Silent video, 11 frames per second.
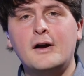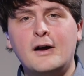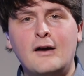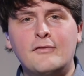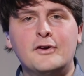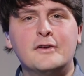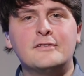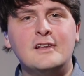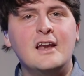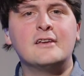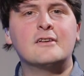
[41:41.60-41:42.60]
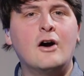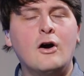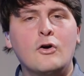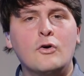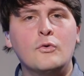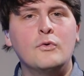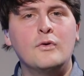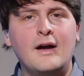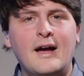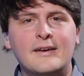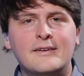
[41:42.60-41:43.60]
others, Lily Cole
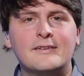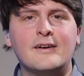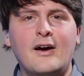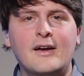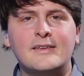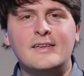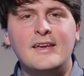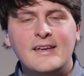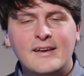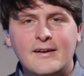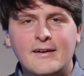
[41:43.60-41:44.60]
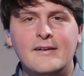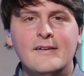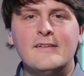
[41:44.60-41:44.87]
and IKEA,